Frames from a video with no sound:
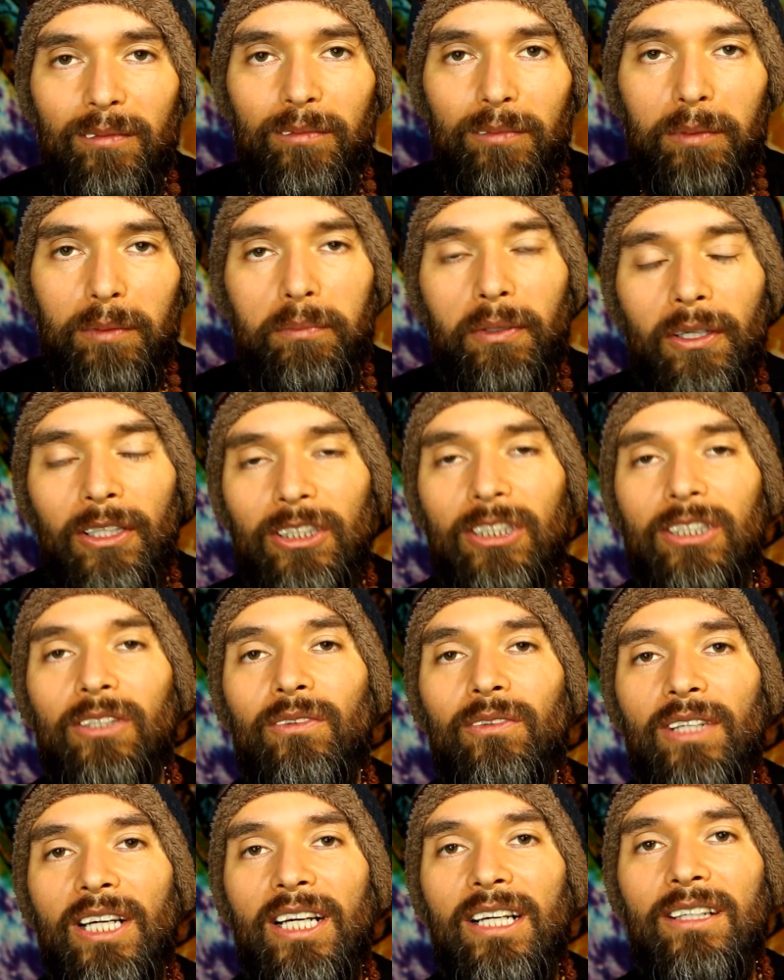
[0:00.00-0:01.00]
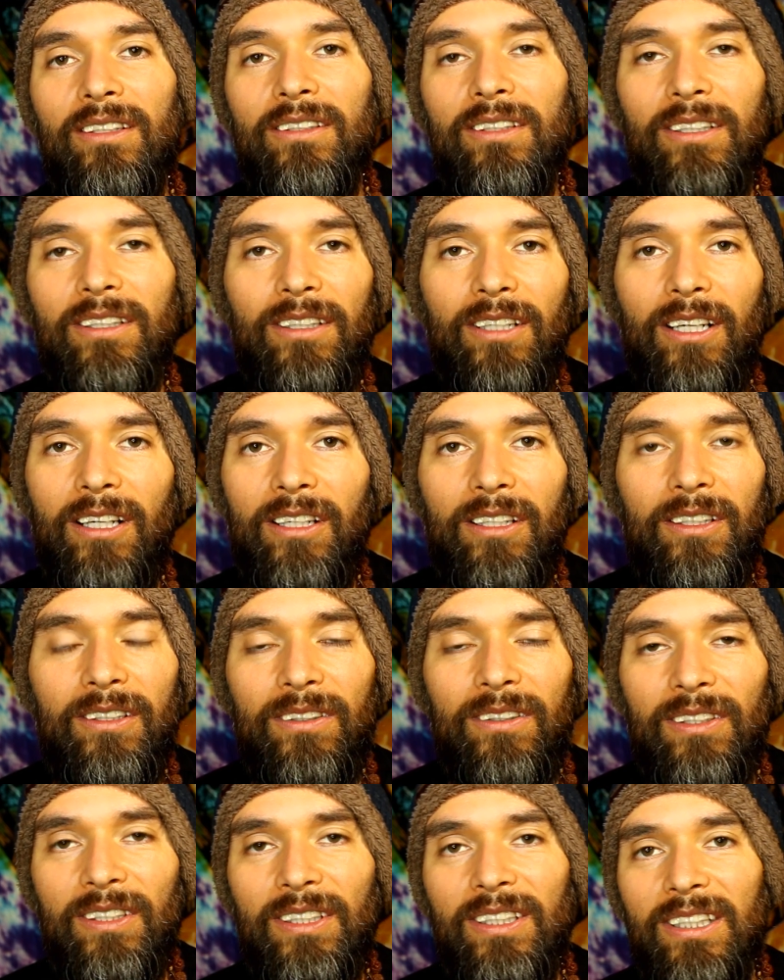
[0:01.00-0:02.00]
be pushed around.
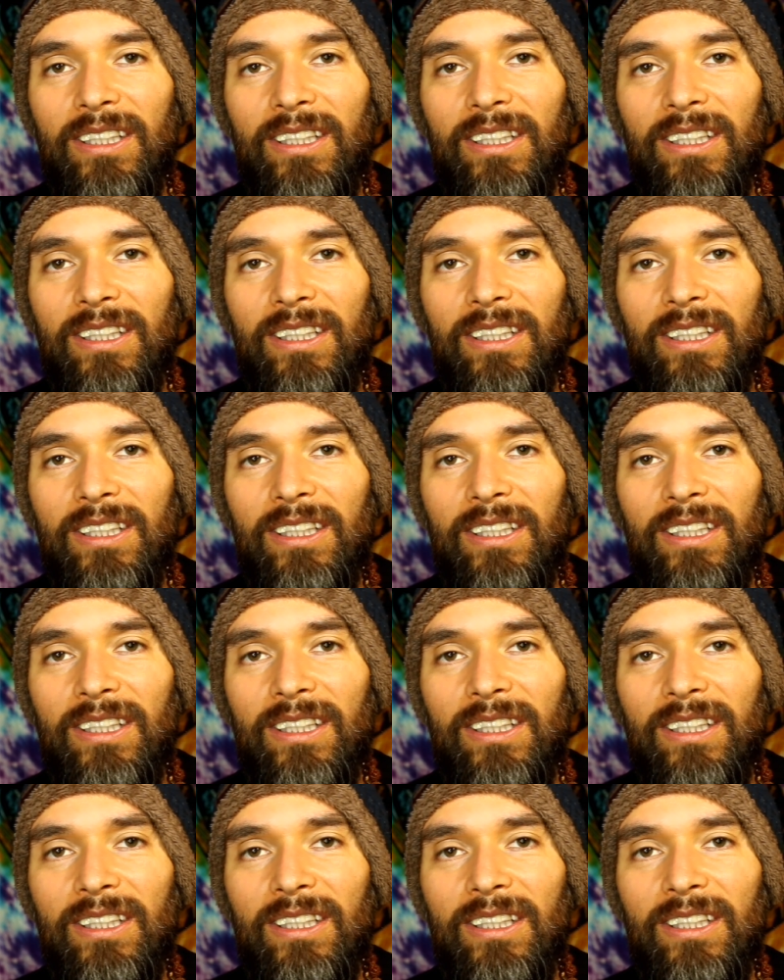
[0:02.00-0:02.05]
No.